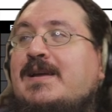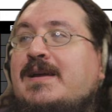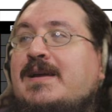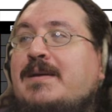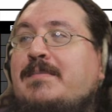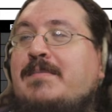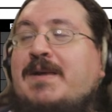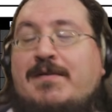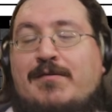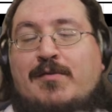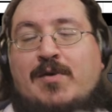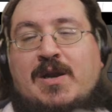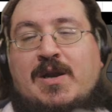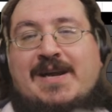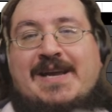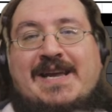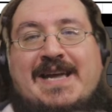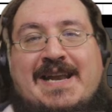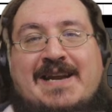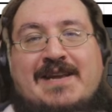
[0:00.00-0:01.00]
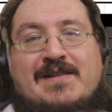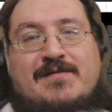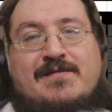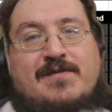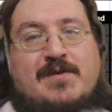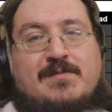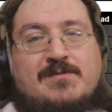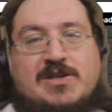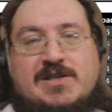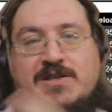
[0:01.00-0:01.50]
But if we're looking at it
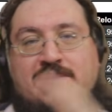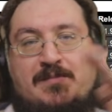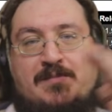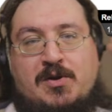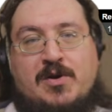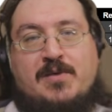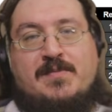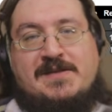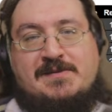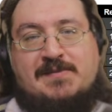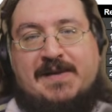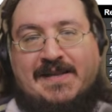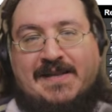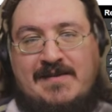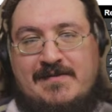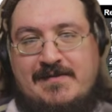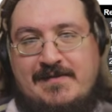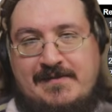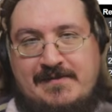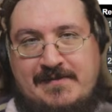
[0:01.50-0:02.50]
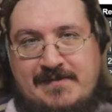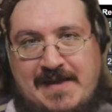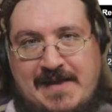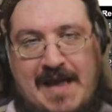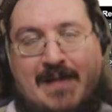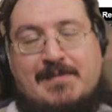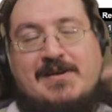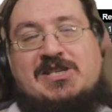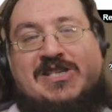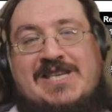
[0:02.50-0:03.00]
from just the pure perspective of
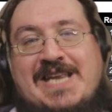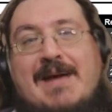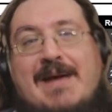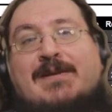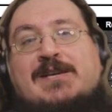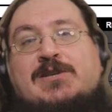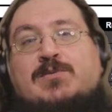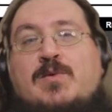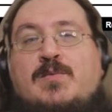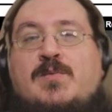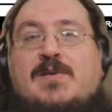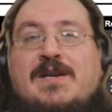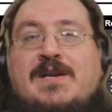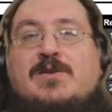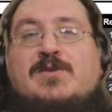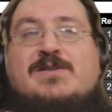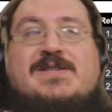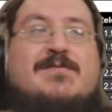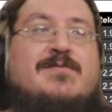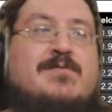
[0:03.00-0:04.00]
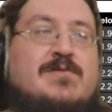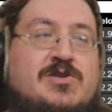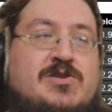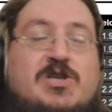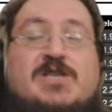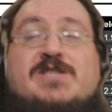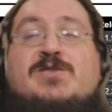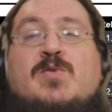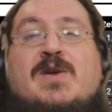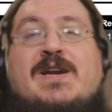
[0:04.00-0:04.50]
how much damage would we lose if we're
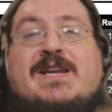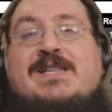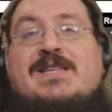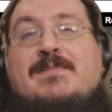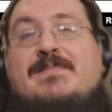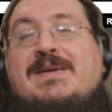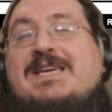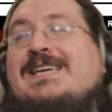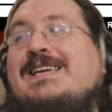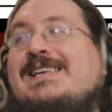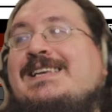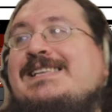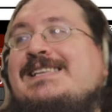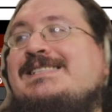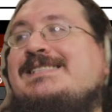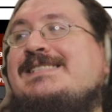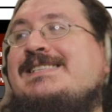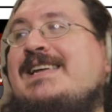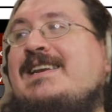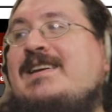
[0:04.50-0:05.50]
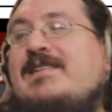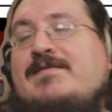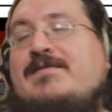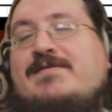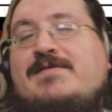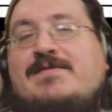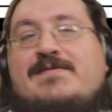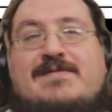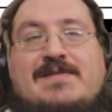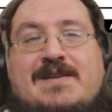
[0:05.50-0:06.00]
just running the Beacon instead
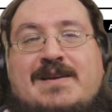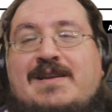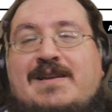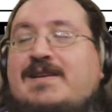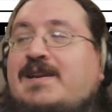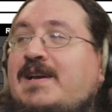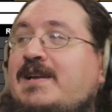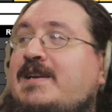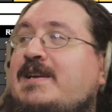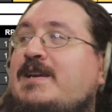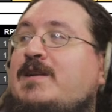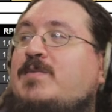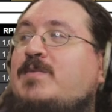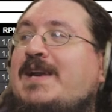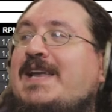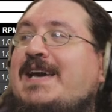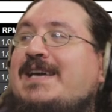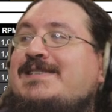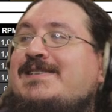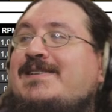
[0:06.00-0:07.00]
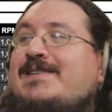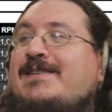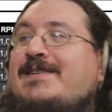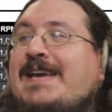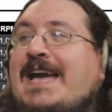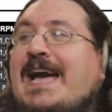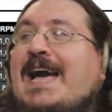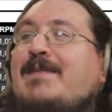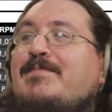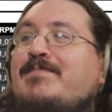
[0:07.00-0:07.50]
of an equalizer,
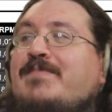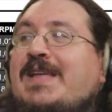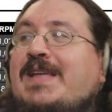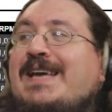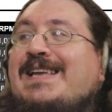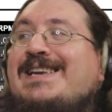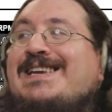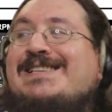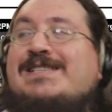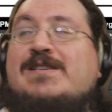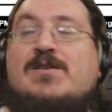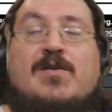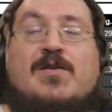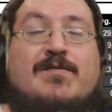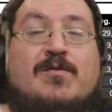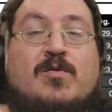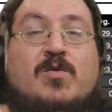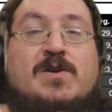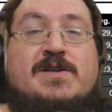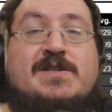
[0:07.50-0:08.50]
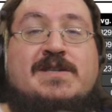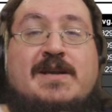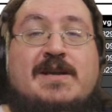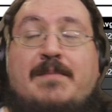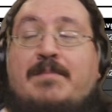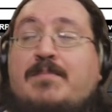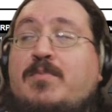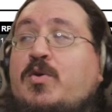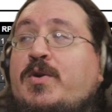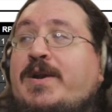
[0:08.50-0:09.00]
yeah, it is, of course,
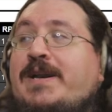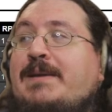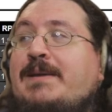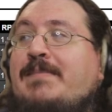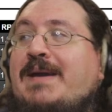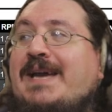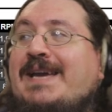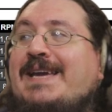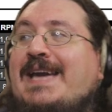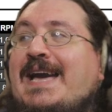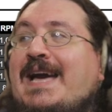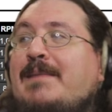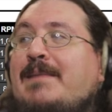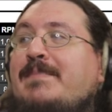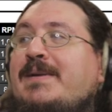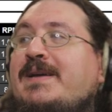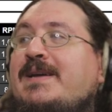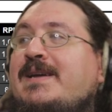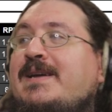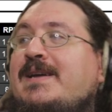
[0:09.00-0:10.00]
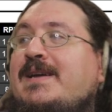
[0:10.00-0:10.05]
a pretty big gap.